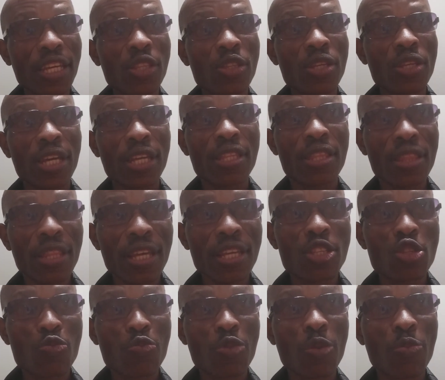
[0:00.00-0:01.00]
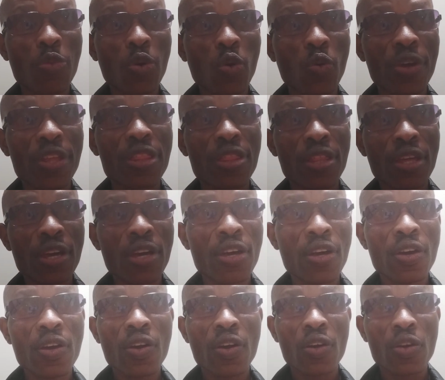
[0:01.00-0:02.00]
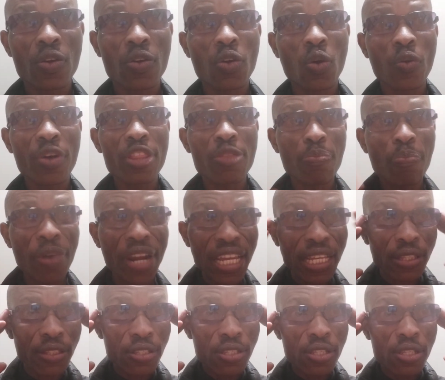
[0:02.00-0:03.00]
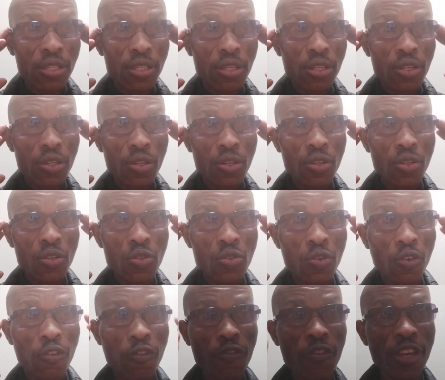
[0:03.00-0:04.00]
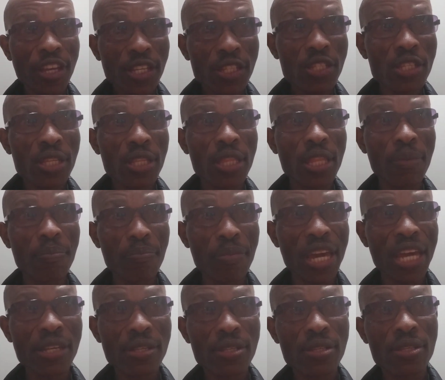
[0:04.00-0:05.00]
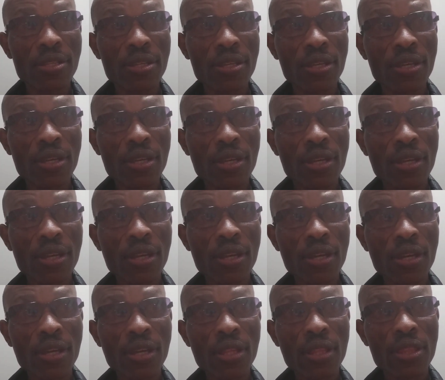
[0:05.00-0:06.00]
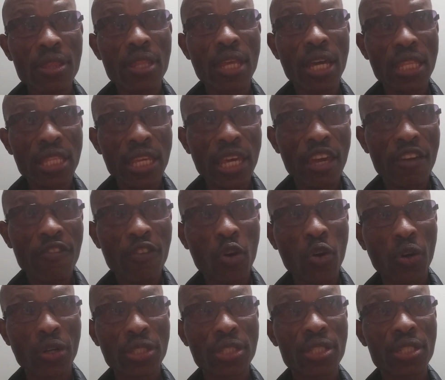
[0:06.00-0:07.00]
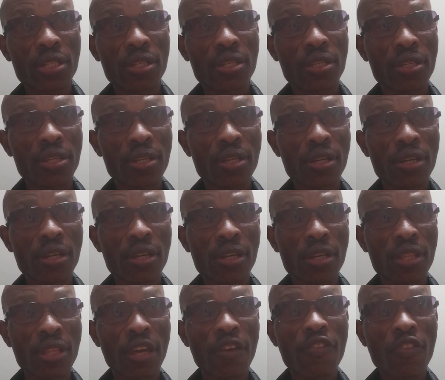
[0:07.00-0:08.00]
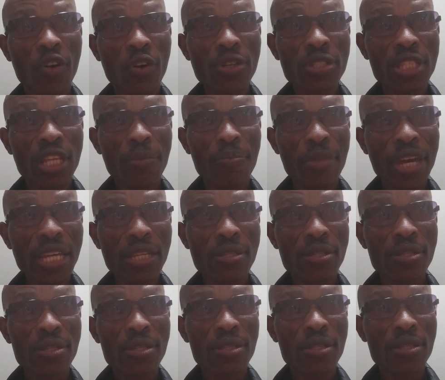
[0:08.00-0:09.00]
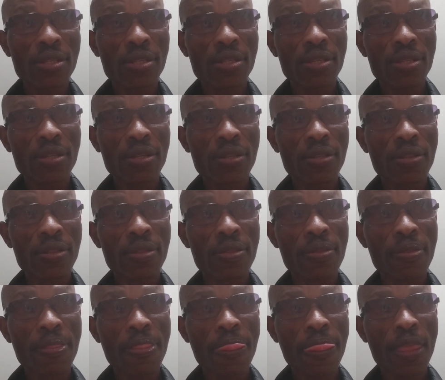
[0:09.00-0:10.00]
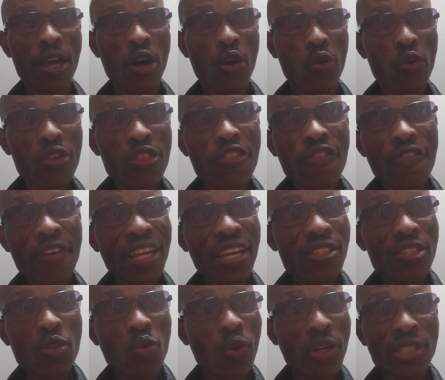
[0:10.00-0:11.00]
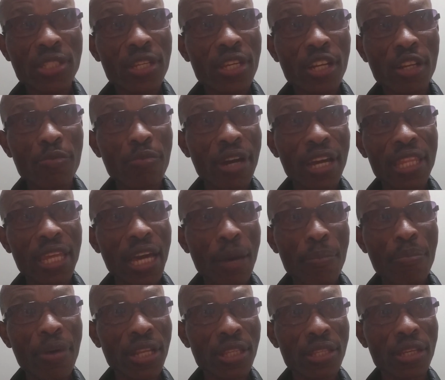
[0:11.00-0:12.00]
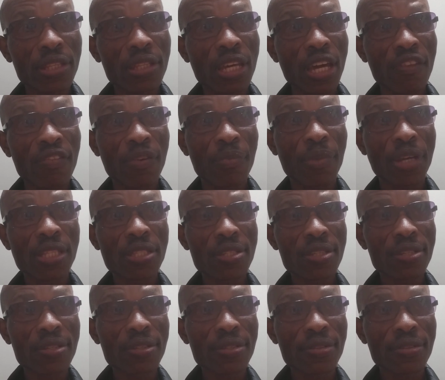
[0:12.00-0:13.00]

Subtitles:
It needs people with, with brains to fix the mess that they have caused. They've caused a mess. Ruth First was killed by the apartheid government.